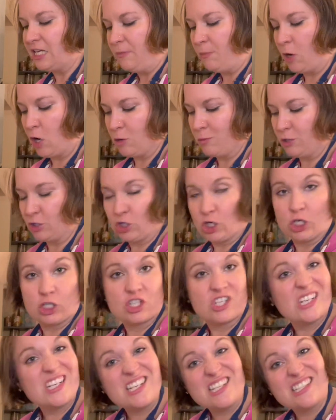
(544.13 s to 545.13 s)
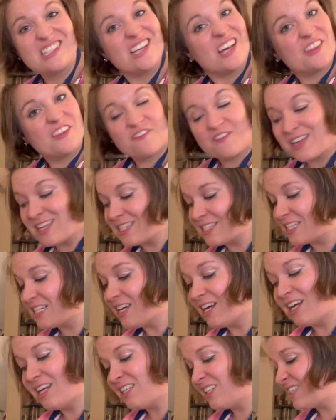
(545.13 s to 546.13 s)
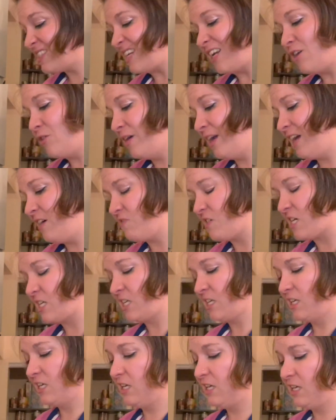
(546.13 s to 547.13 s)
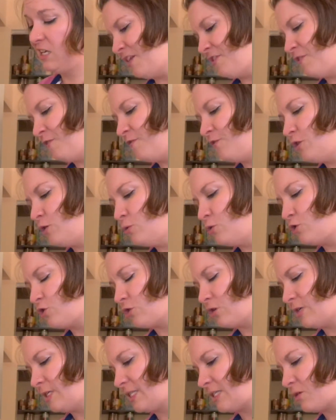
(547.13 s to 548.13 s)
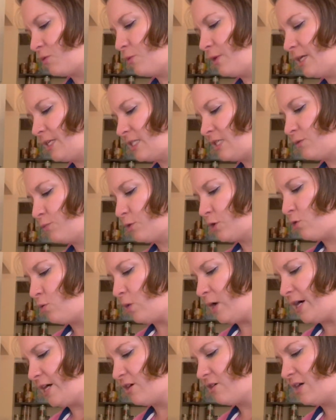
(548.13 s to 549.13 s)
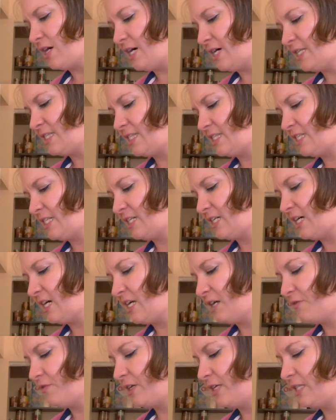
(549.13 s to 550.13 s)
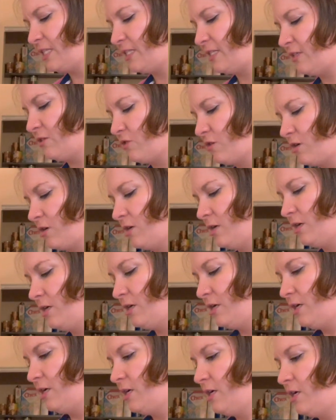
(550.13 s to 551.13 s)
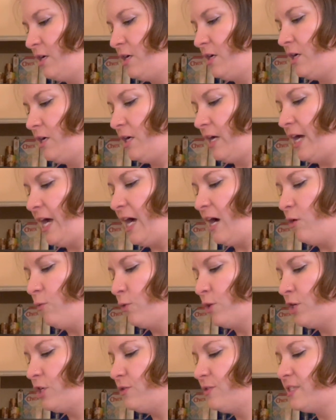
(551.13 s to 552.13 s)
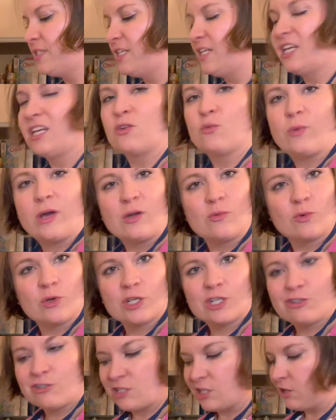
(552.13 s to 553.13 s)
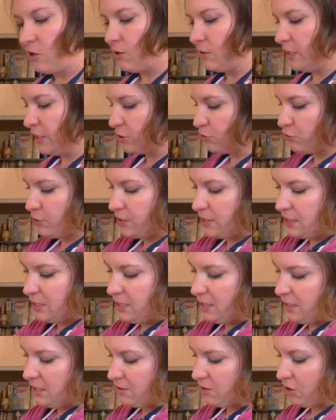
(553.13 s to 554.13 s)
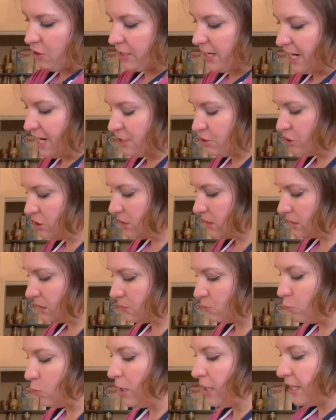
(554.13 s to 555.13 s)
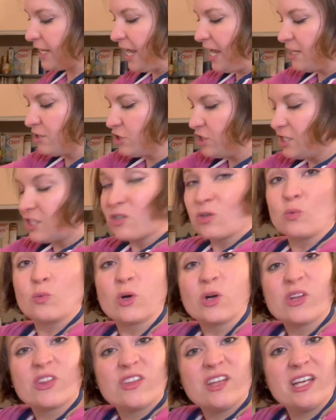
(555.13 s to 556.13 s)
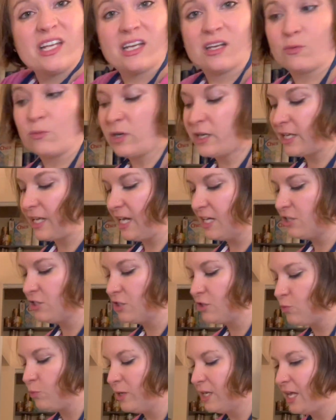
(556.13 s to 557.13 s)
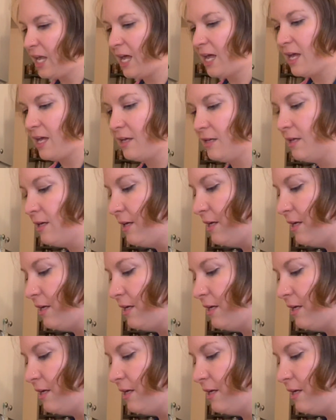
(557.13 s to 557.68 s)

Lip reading: Parmesan cheese, not the fancy kind because I don't have it. The future is going to require us to kind of consider how we're using and when we're using our electricity and our gadgets, what gadgets are worth it and what gadgets we can